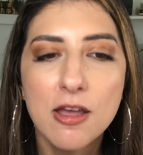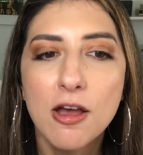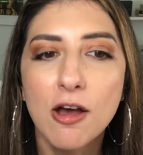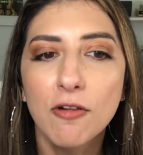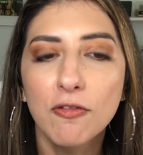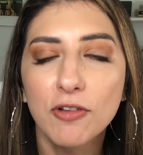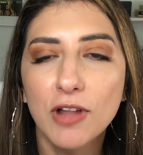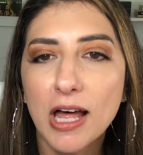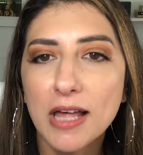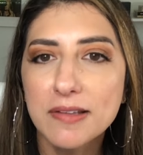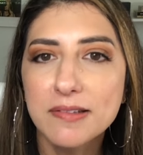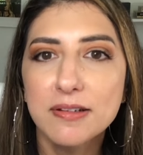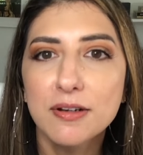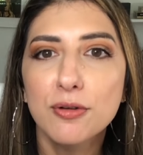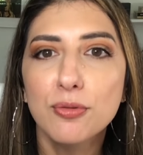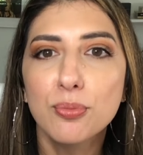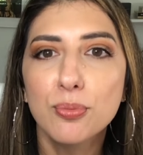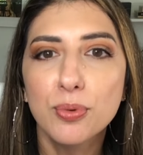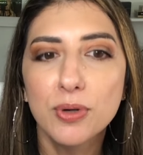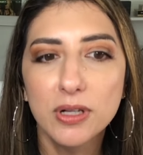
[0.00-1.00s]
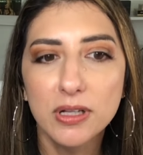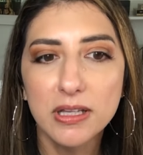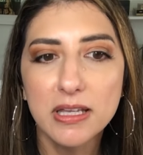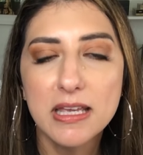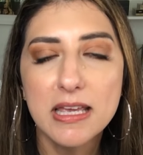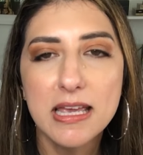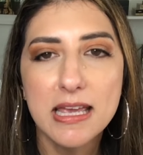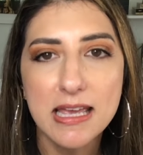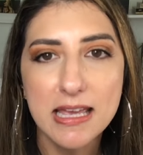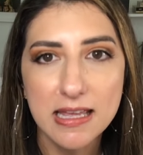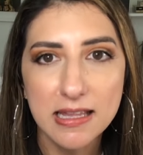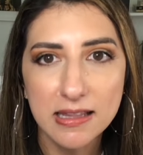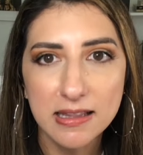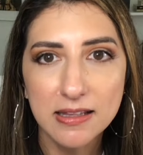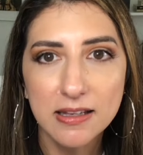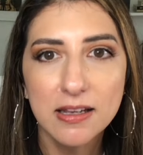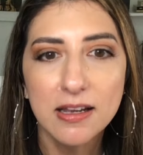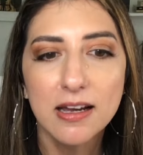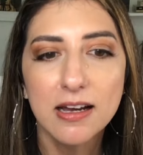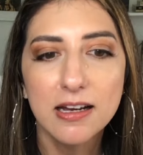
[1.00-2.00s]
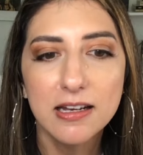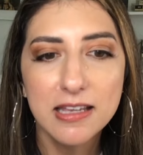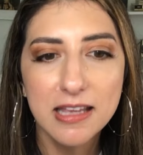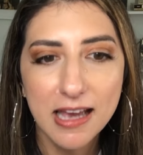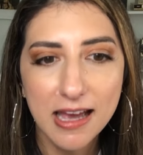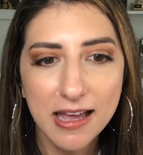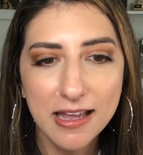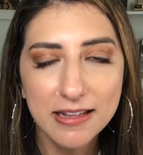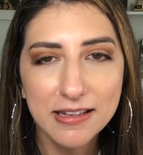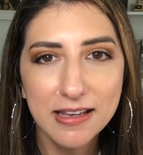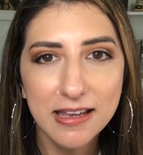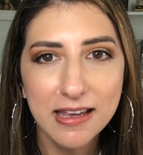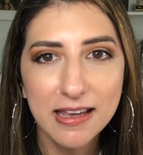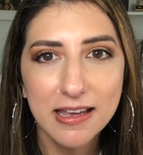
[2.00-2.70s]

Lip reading: Flats are really in again,